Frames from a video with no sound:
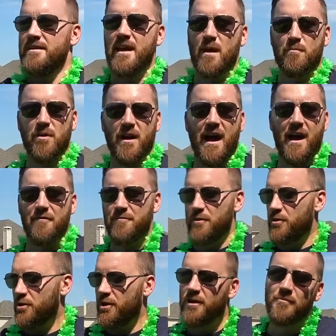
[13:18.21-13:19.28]
Yeah, but I feel
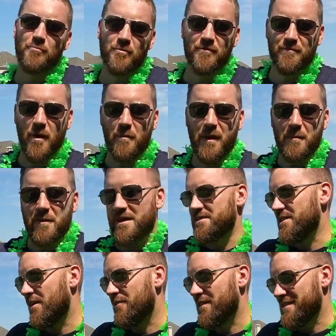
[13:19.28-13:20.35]
good yeah. about
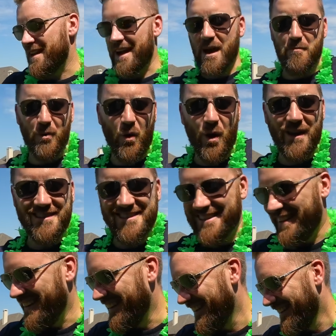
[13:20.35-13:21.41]
myself because I got points. Yeah.